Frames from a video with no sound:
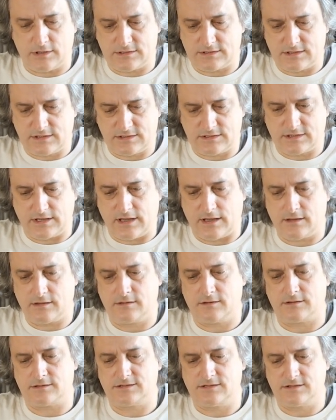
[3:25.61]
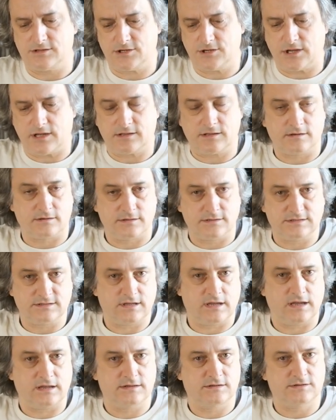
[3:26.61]
As I say, there's the shutter
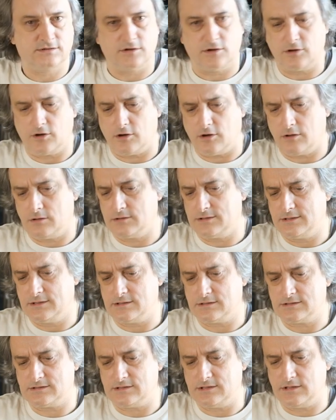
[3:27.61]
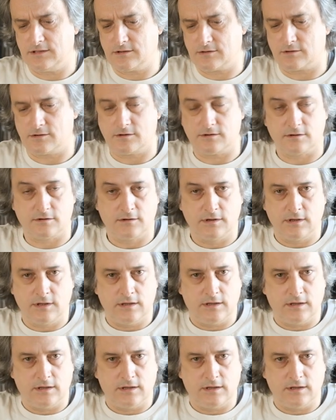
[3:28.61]
inside, so all the synchro